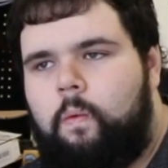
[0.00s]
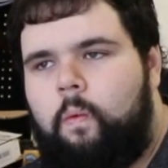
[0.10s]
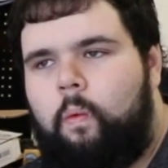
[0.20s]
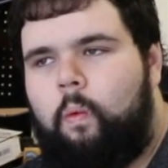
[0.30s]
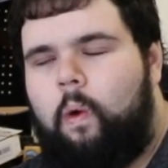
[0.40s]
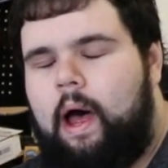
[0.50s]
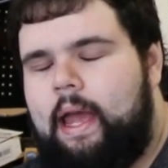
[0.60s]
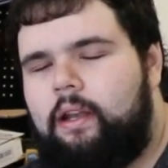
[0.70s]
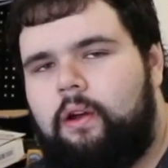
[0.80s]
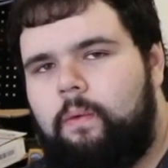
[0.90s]

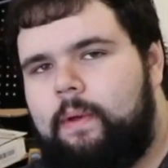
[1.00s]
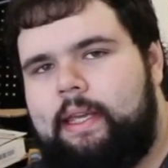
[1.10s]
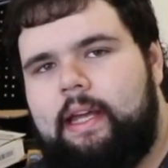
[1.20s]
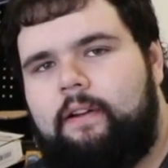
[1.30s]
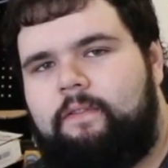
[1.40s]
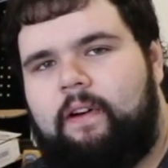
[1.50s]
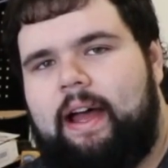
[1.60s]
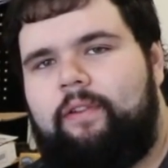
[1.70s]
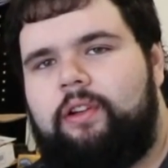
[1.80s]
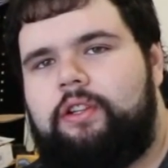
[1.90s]
why don't we get a
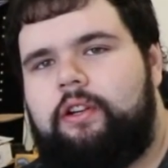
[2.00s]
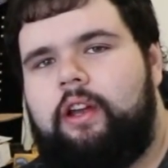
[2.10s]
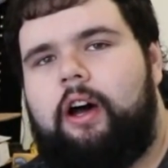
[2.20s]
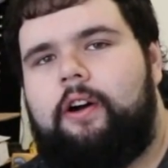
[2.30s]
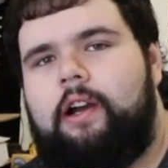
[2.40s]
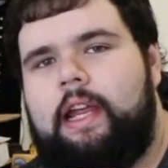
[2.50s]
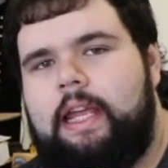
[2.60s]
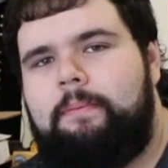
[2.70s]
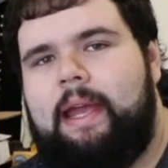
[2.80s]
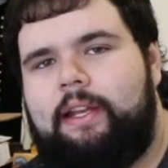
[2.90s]
$500
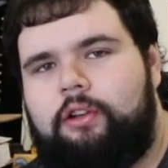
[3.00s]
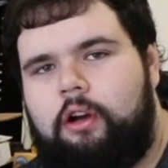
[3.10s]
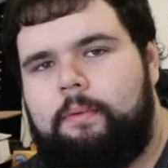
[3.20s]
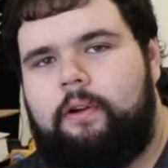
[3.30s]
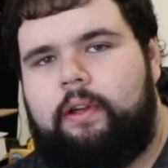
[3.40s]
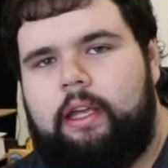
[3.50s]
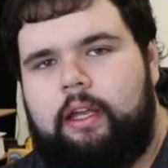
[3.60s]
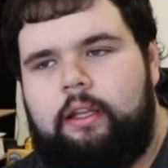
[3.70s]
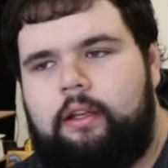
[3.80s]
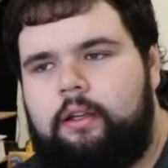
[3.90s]
eBay turbo
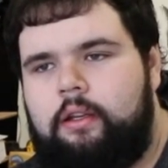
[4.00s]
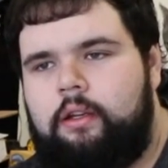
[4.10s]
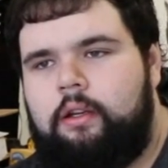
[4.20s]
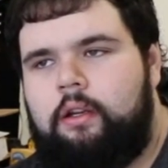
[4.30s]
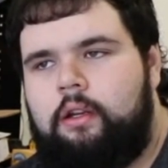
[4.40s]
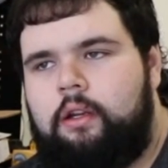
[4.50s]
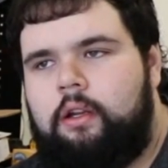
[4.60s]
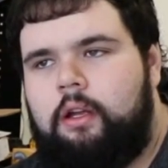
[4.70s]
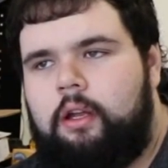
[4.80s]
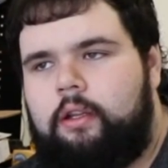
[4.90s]
kit,
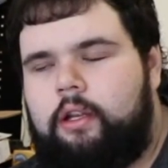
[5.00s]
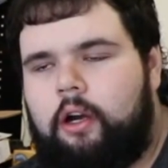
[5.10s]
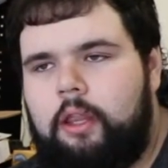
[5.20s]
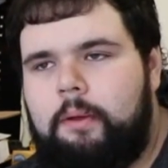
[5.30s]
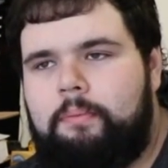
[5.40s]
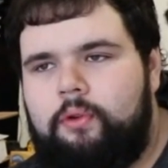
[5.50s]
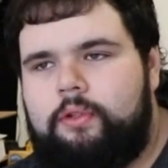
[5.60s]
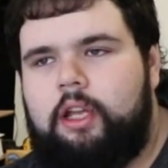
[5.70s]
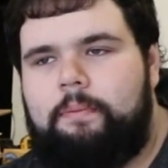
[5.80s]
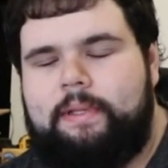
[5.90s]
turn the
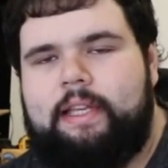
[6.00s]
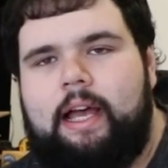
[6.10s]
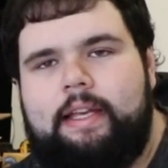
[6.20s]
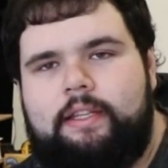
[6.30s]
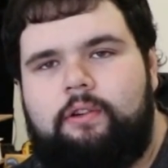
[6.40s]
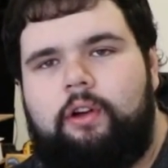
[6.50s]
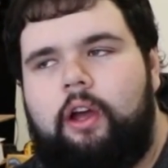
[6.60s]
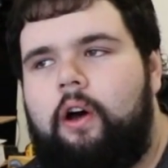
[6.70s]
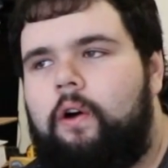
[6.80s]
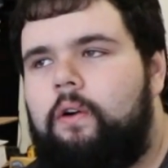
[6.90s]
boost up as high as it'll
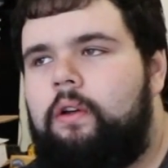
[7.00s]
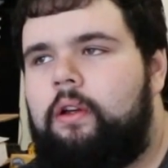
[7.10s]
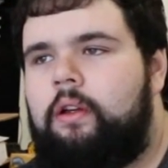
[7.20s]
go,